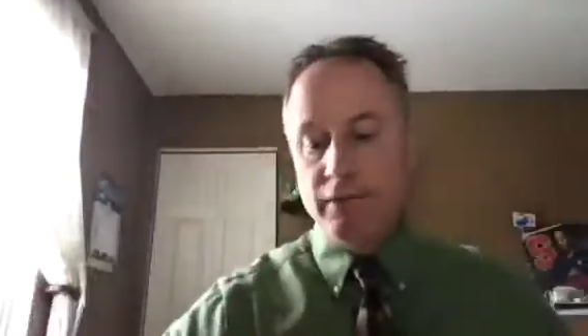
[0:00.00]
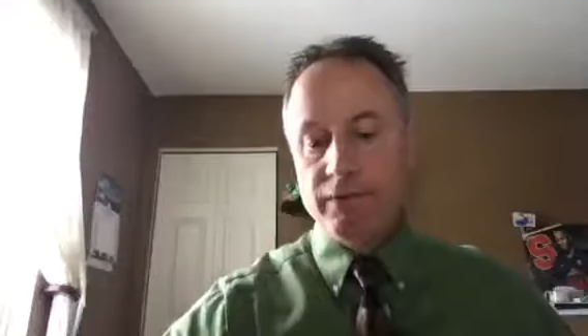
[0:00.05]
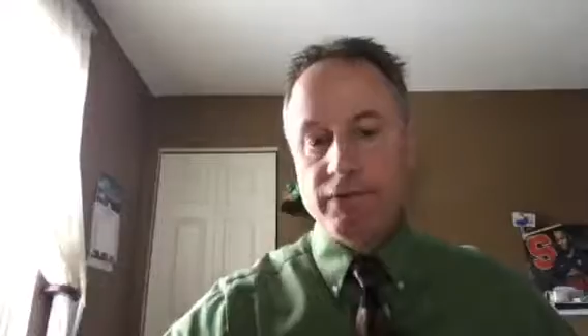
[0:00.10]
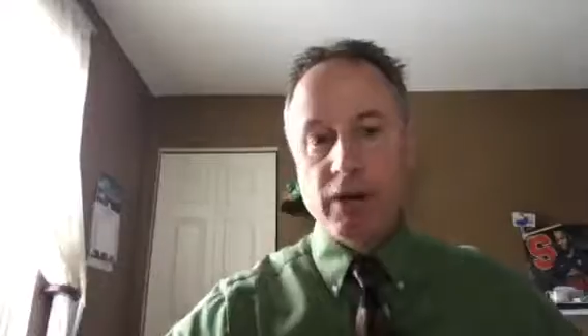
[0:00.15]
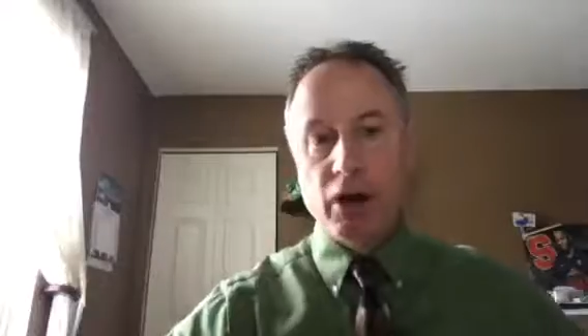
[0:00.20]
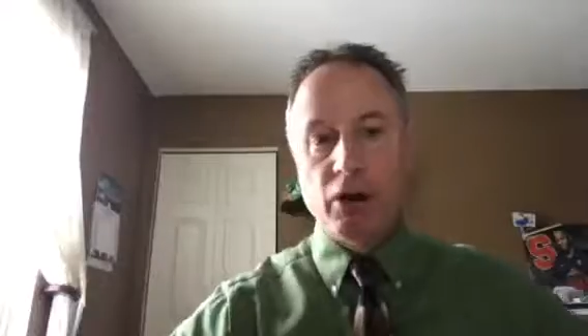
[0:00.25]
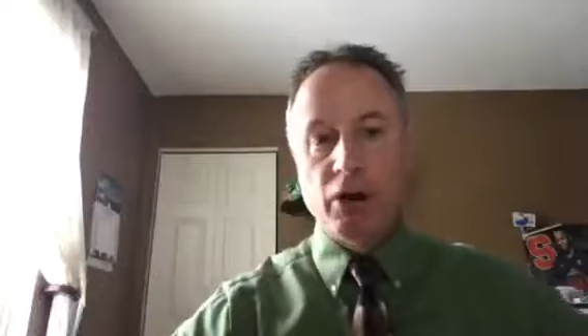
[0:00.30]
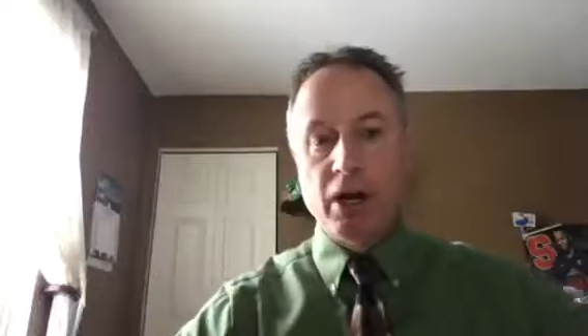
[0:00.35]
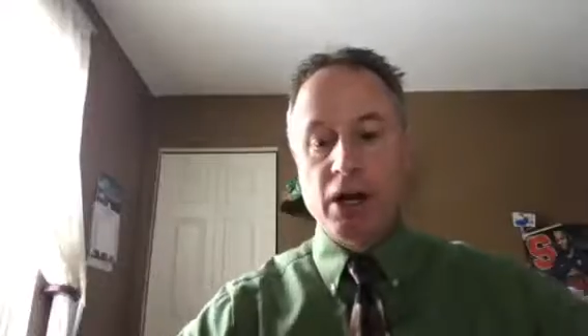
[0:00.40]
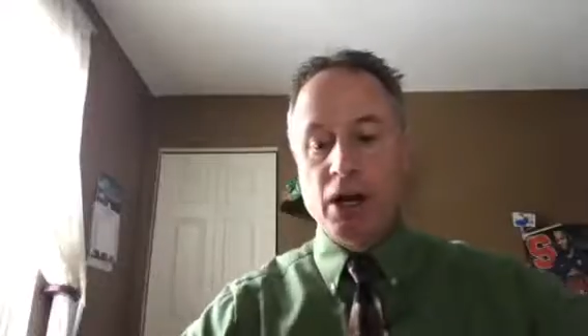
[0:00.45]

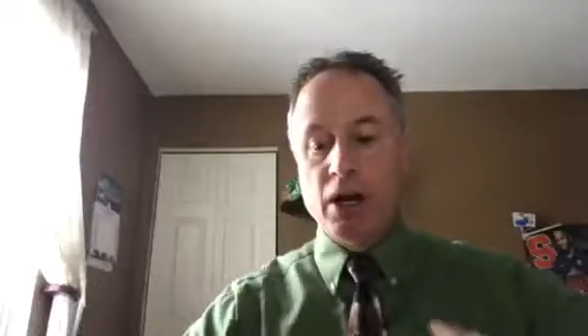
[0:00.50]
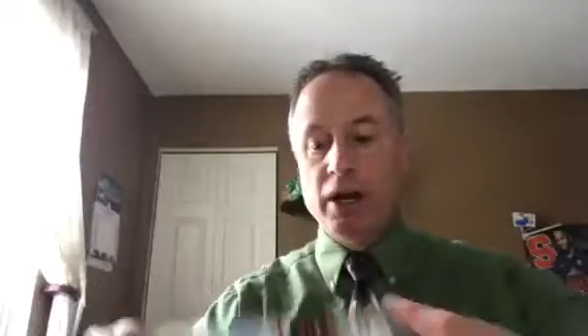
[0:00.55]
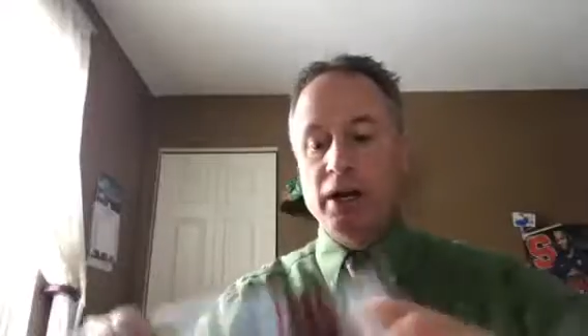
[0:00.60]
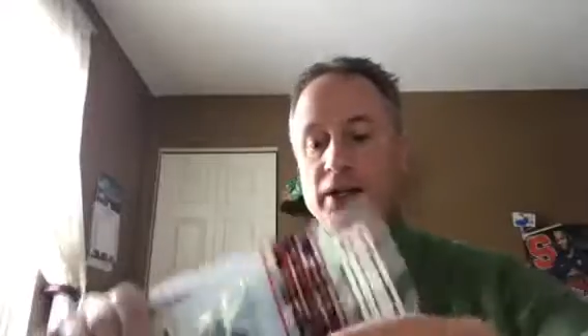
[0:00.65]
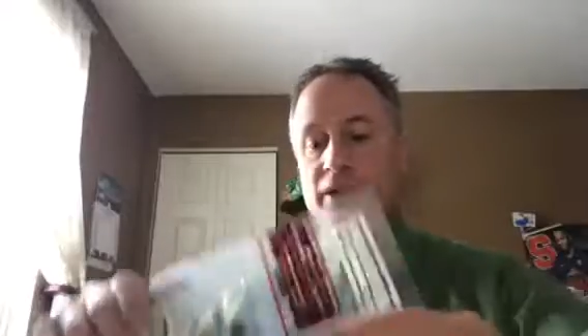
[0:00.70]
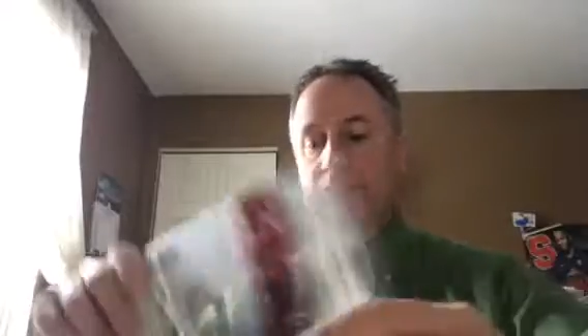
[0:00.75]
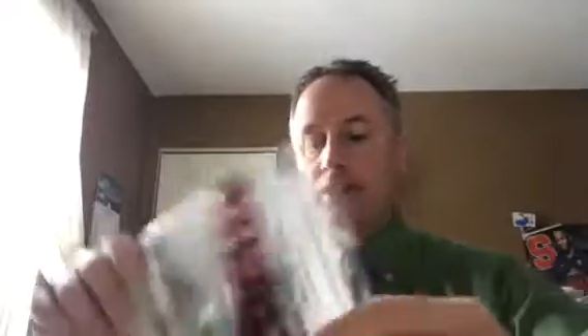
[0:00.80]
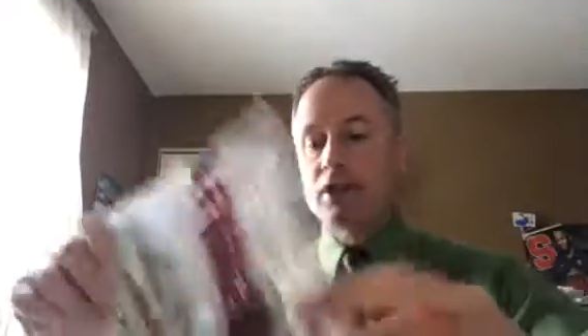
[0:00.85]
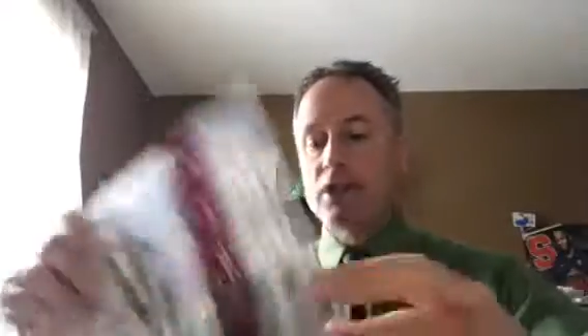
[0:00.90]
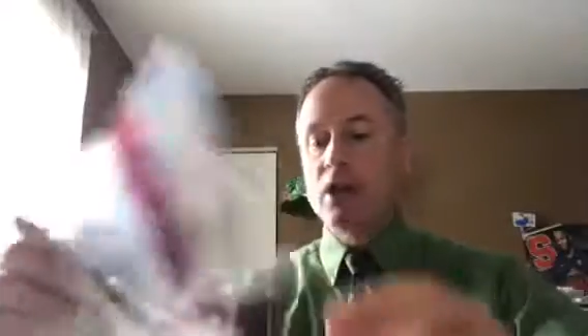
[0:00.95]
very
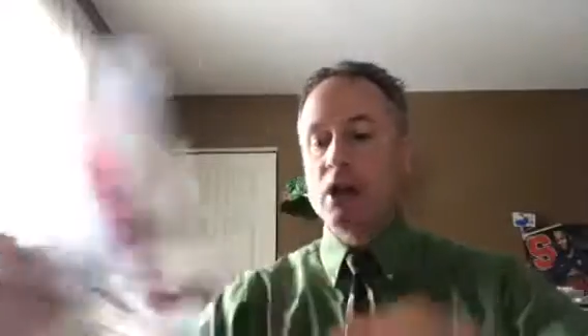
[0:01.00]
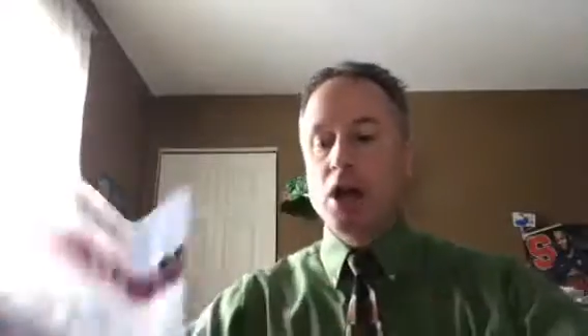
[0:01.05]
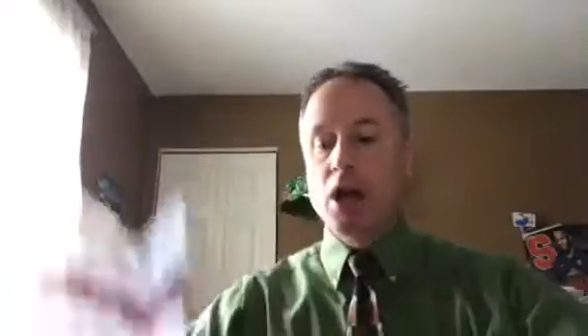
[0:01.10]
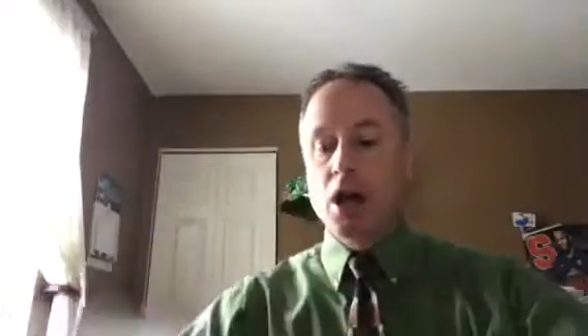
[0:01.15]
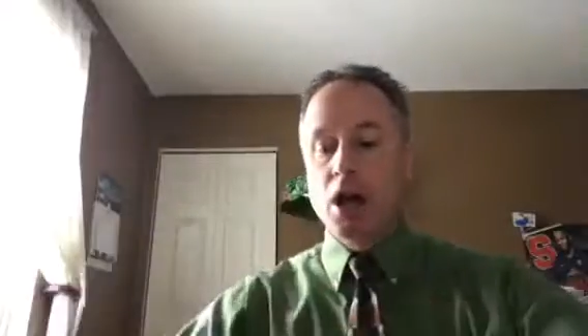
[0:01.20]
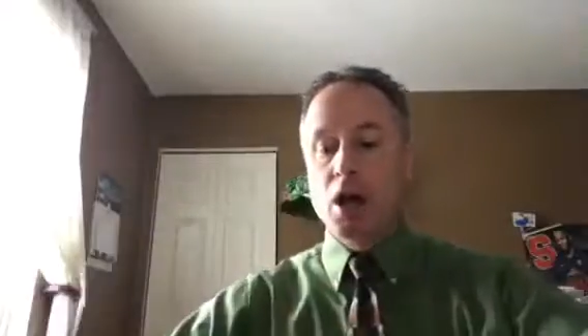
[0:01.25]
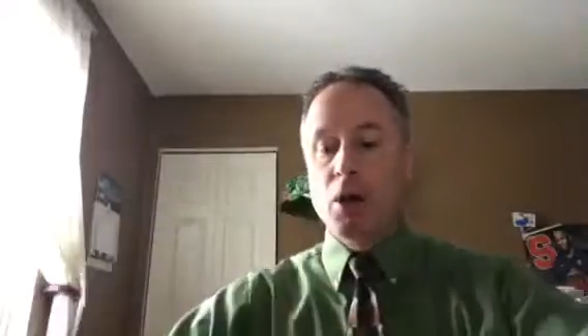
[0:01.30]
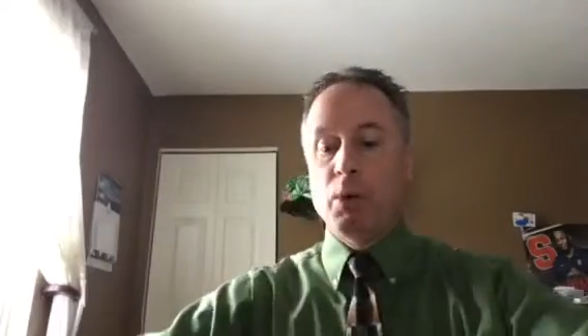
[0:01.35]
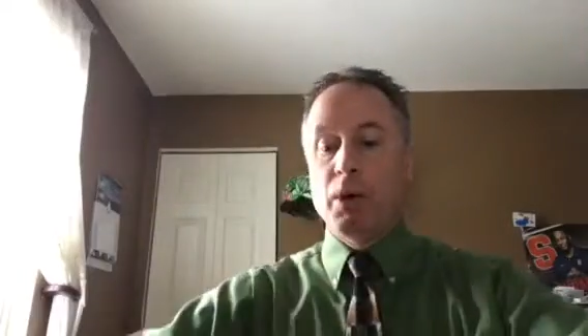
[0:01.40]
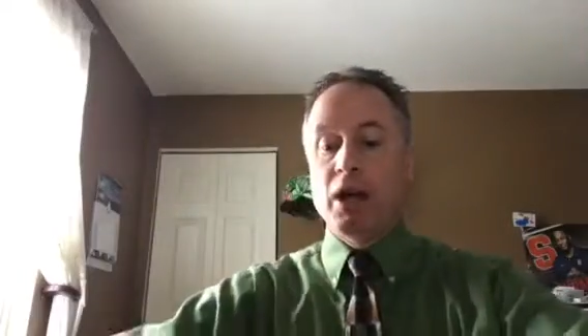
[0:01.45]
nice. Uh,